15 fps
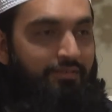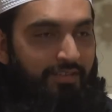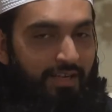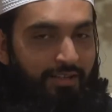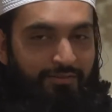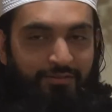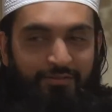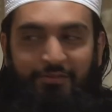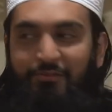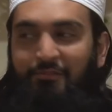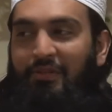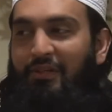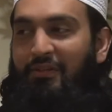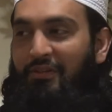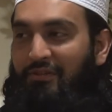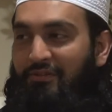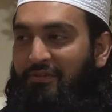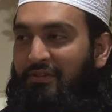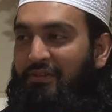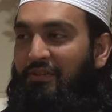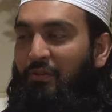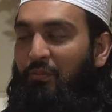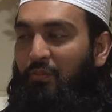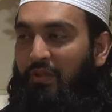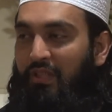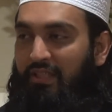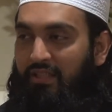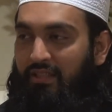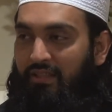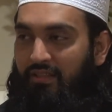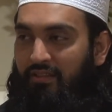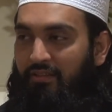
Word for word: Yes, because the weak